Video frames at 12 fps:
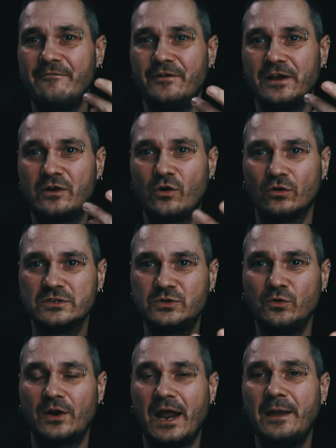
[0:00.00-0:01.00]
every calls to
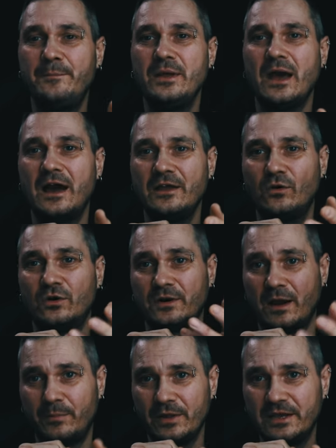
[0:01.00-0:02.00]
your API or
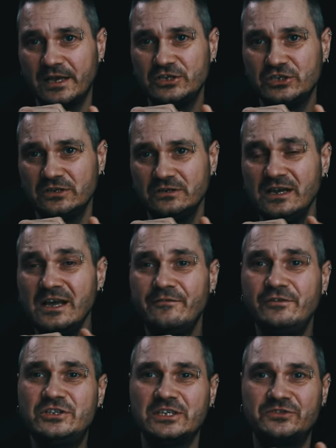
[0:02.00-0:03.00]
application
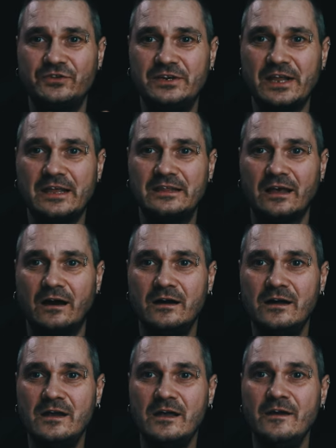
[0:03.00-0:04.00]
we just read data
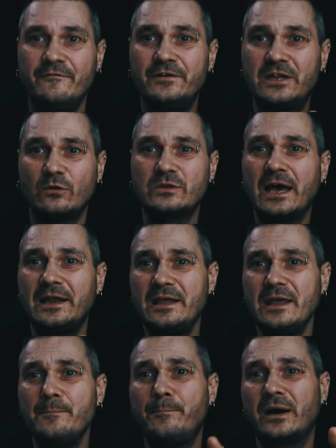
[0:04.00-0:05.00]
without any
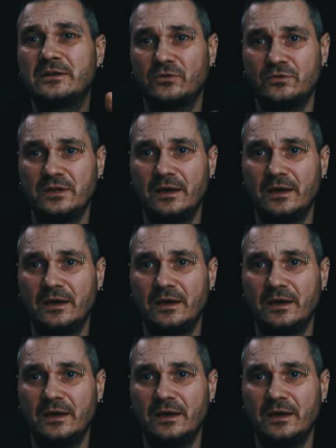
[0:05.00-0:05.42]
impact on